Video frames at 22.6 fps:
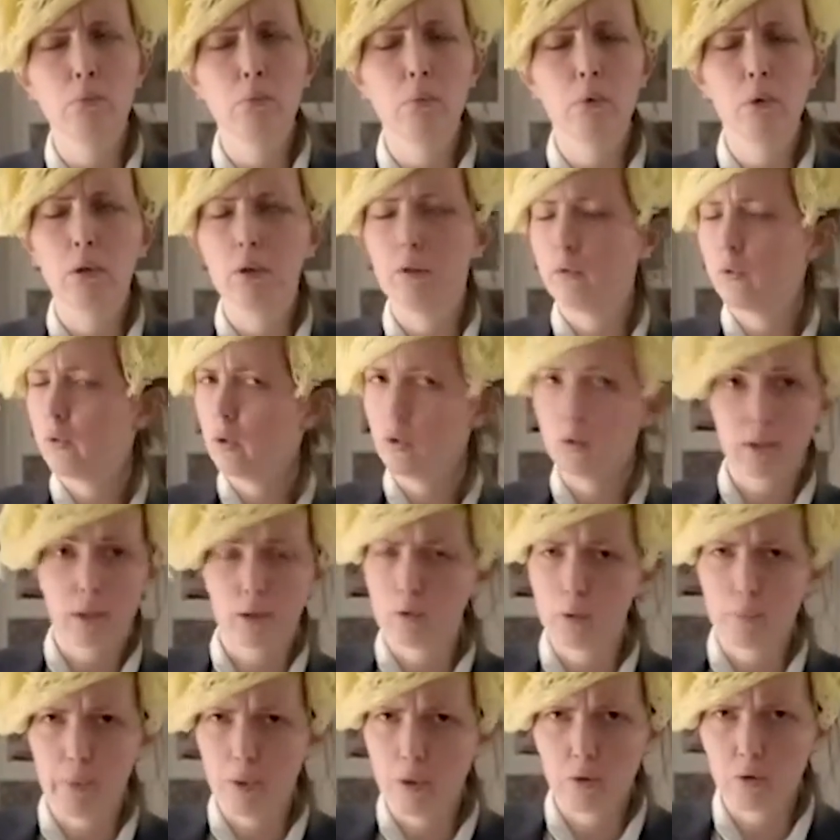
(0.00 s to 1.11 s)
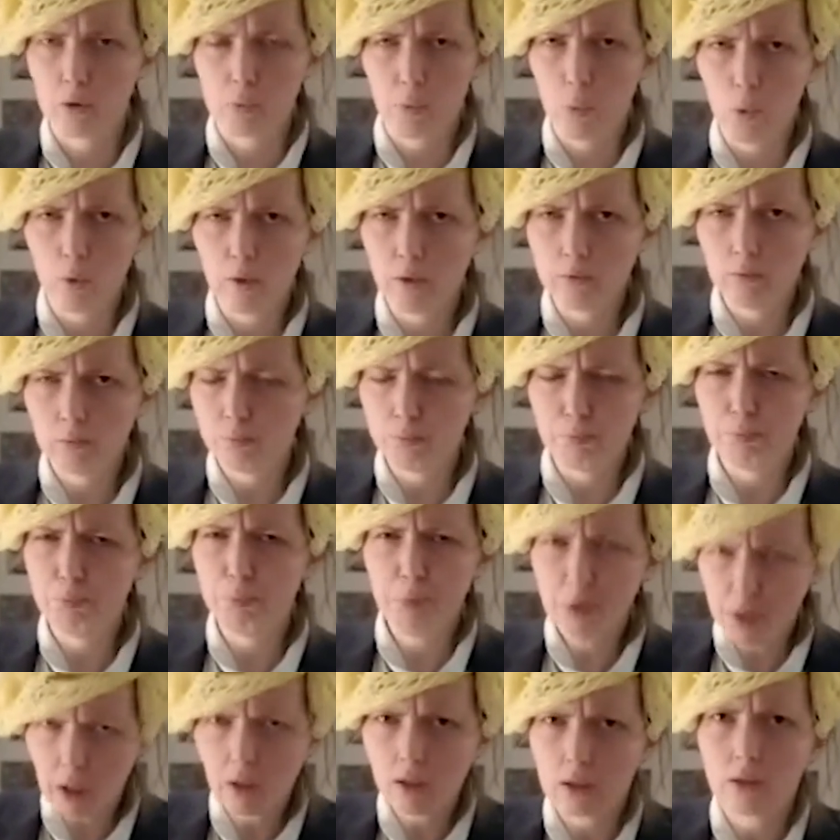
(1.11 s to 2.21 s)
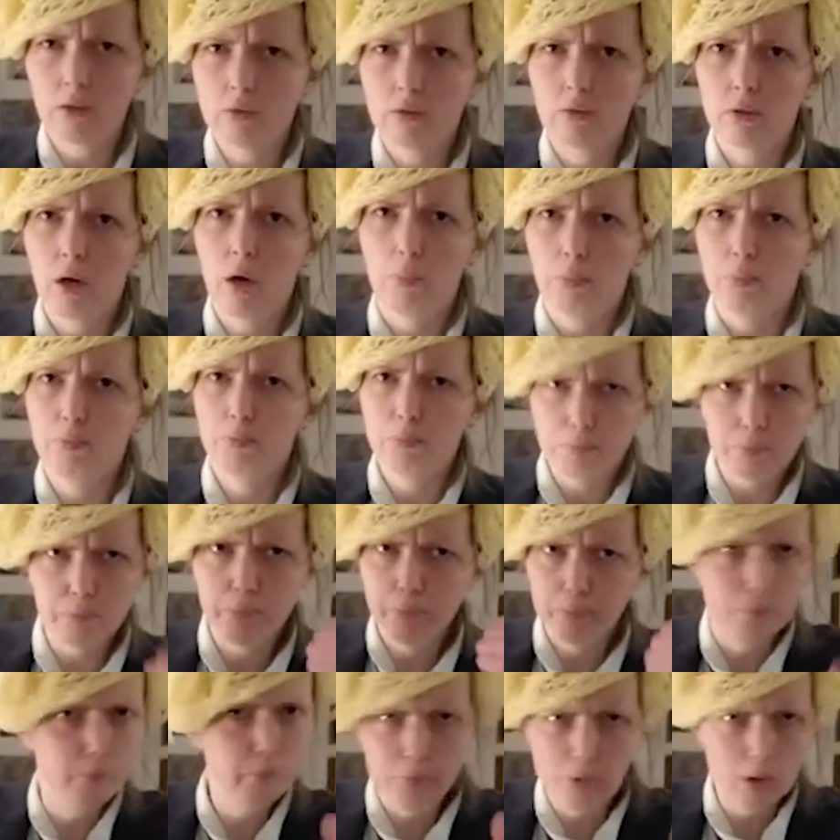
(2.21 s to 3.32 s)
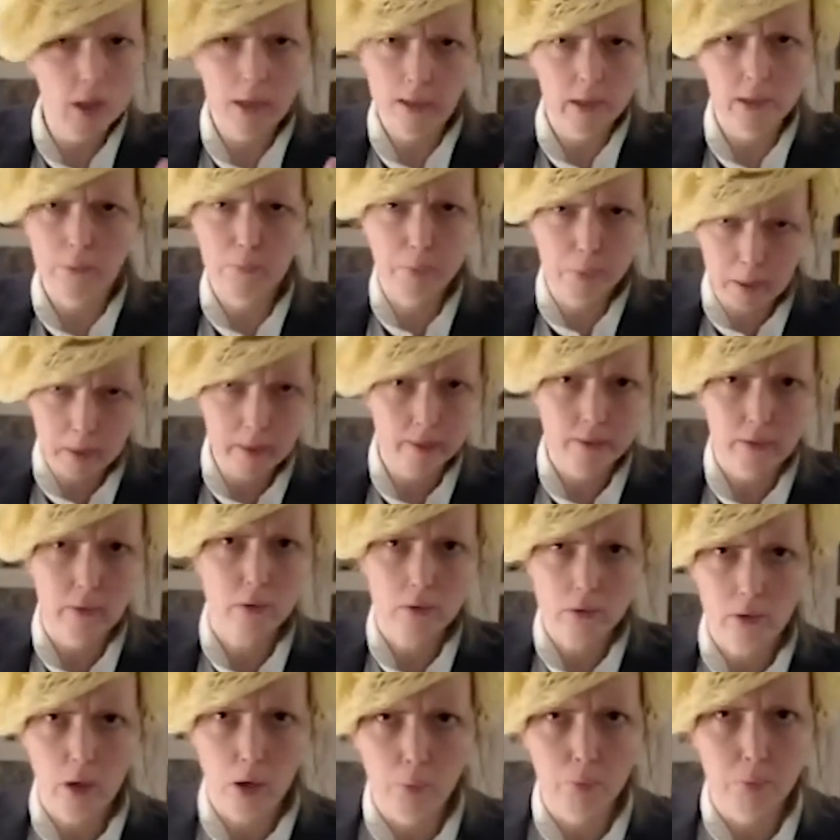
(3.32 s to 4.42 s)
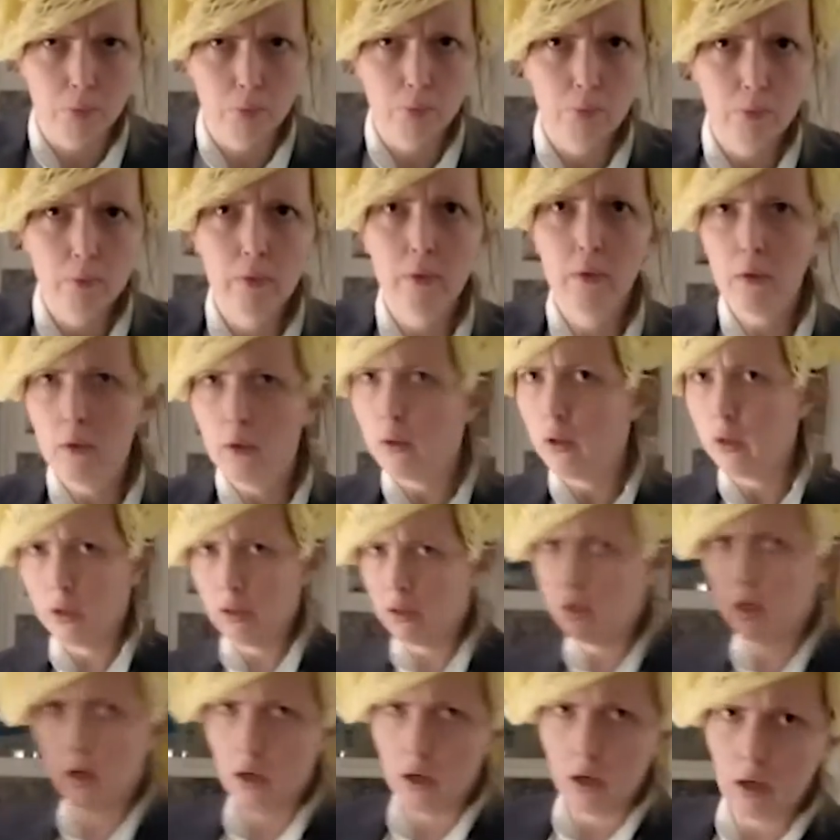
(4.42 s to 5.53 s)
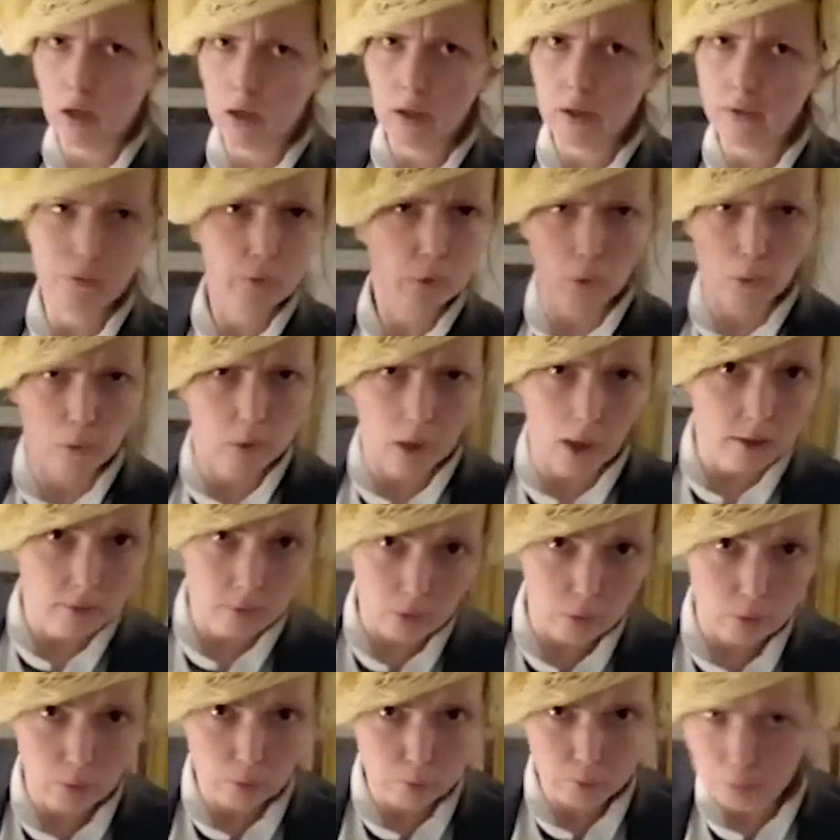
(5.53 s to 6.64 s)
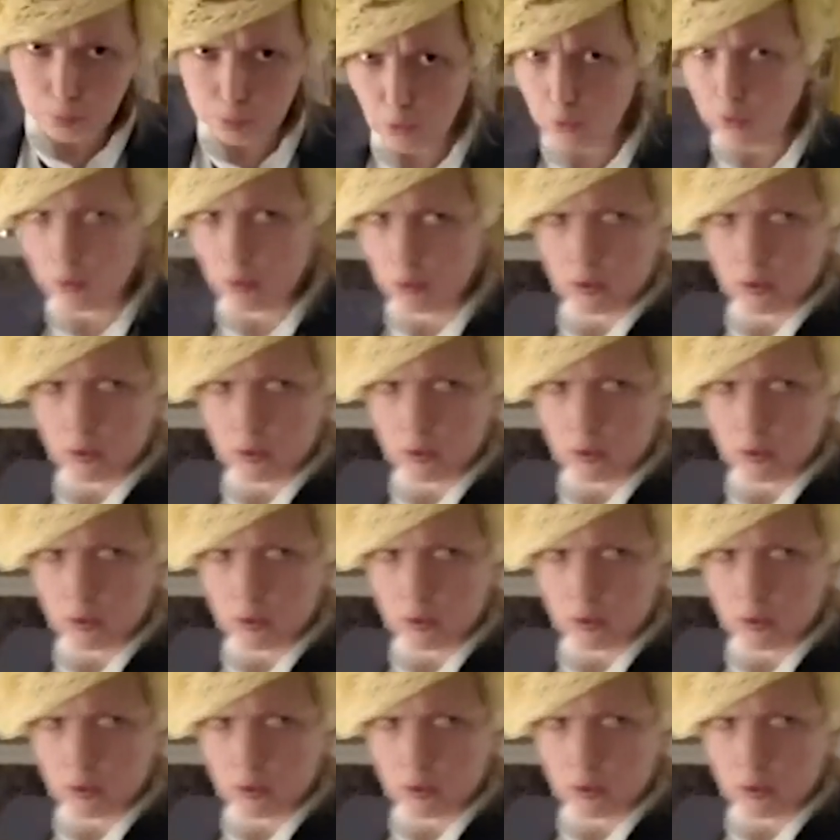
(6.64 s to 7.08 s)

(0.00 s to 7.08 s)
Well, you got out of it this morning. Bloody good job. Bloody good job. And if you would like to pour